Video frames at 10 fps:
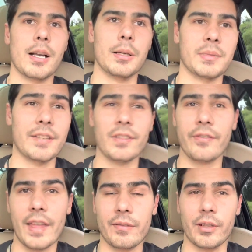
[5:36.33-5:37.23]
even if
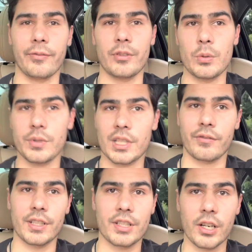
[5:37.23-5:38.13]
they refuse to
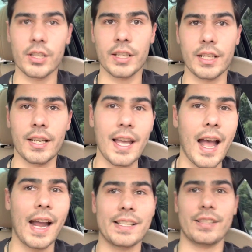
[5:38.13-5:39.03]
return it,
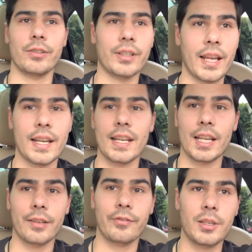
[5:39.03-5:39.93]
I still get
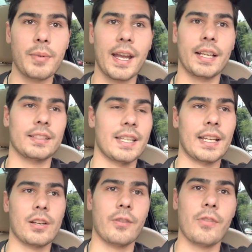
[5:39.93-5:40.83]
negative feedback
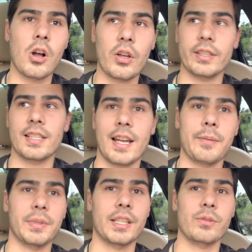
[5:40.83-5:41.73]
taken off all the
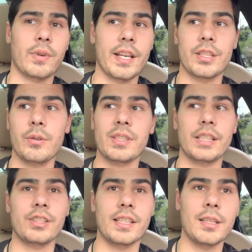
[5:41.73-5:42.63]
time, because what I do is I
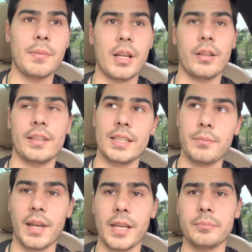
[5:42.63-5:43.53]
just email
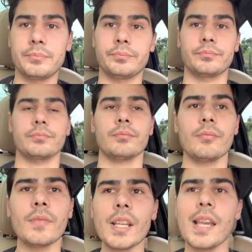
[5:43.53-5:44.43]
eBay,
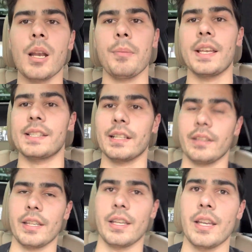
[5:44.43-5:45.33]
and I'm
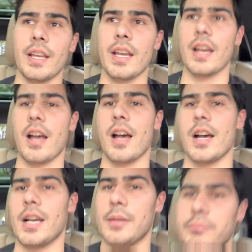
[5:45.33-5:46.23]
basically,
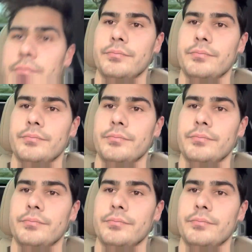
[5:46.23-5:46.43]
I'm